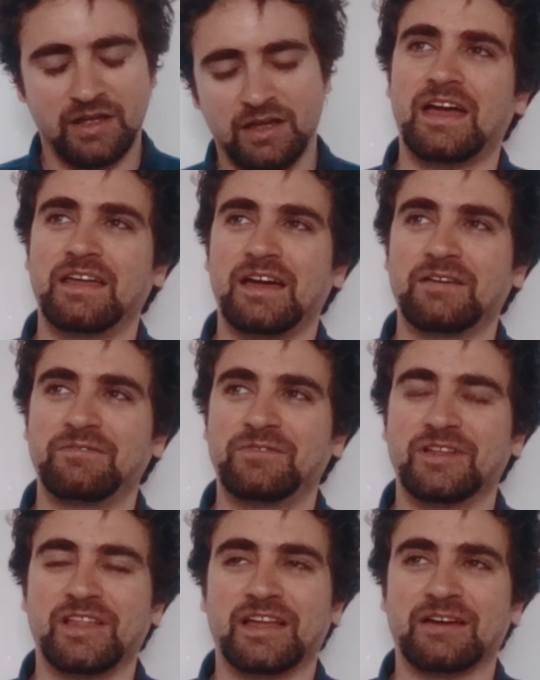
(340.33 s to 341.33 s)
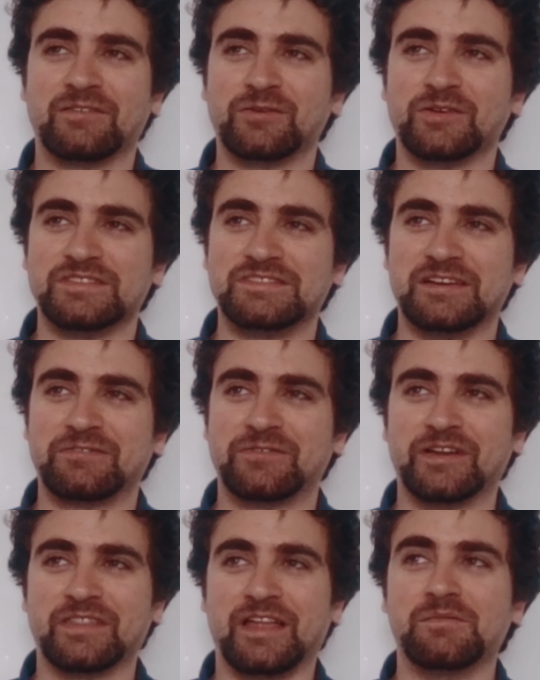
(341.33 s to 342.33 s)
I, I feel like everyone's
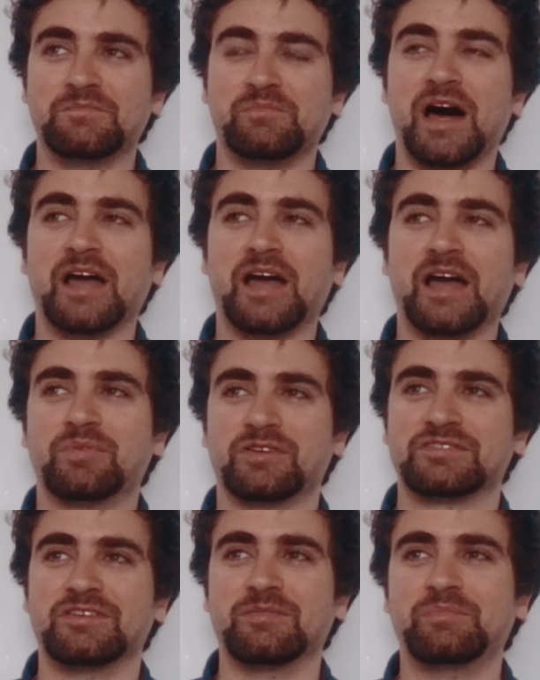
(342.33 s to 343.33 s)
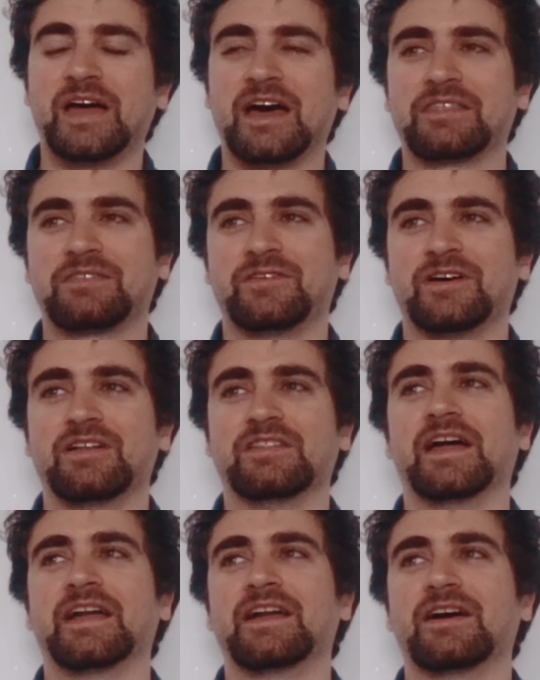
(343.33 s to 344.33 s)
different, and my personal path felt
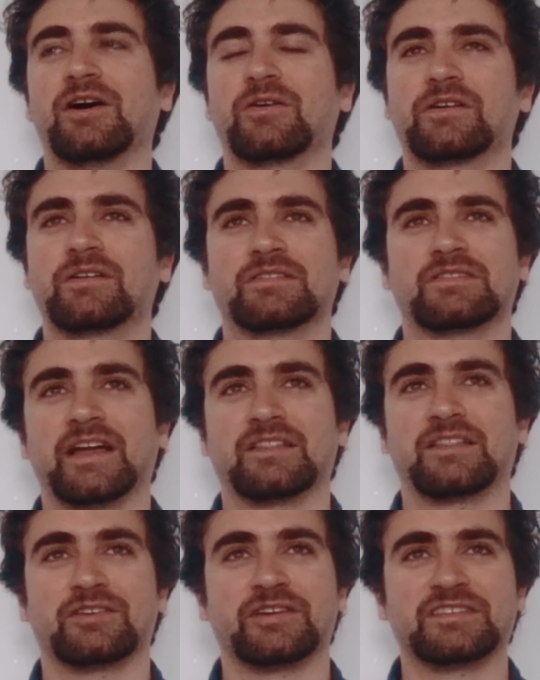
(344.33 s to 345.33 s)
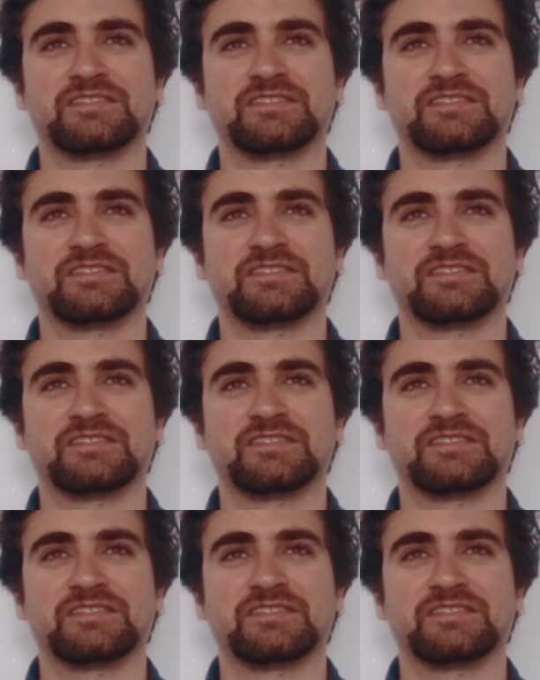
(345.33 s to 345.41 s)
like uh, like learning